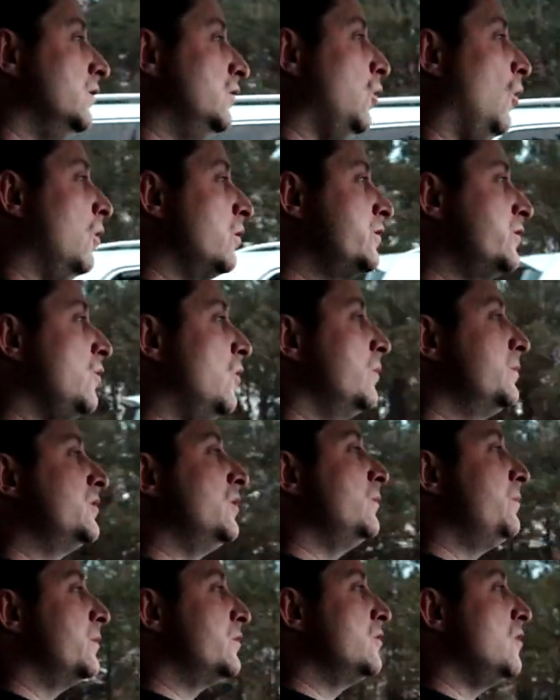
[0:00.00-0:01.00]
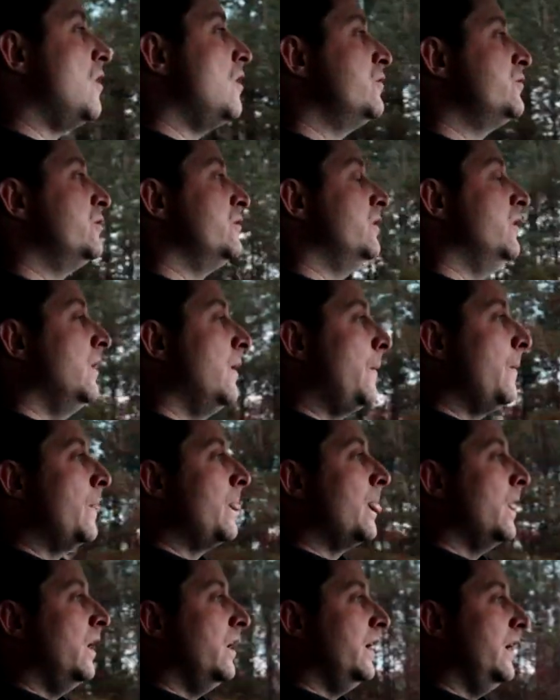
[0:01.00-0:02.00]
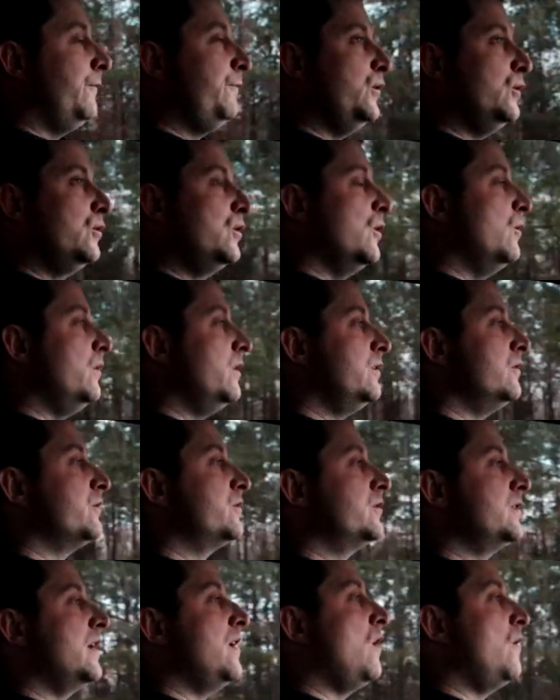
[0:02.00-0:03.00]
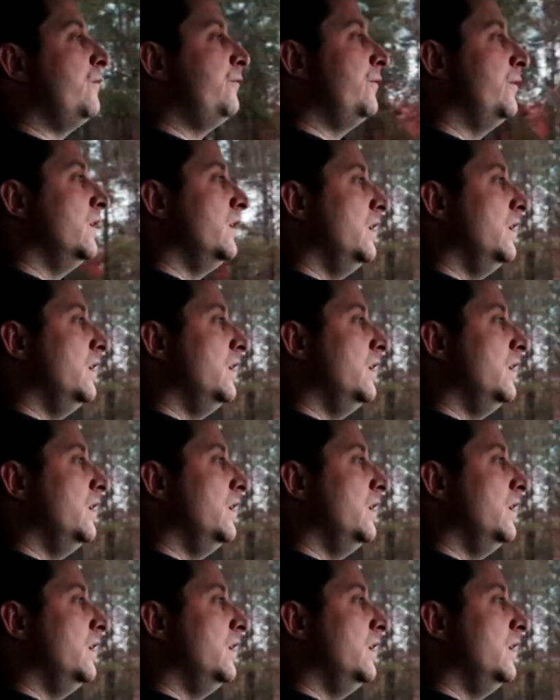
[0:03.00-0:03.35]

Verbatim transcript: TorqStorm supercharger, if you do it yourself,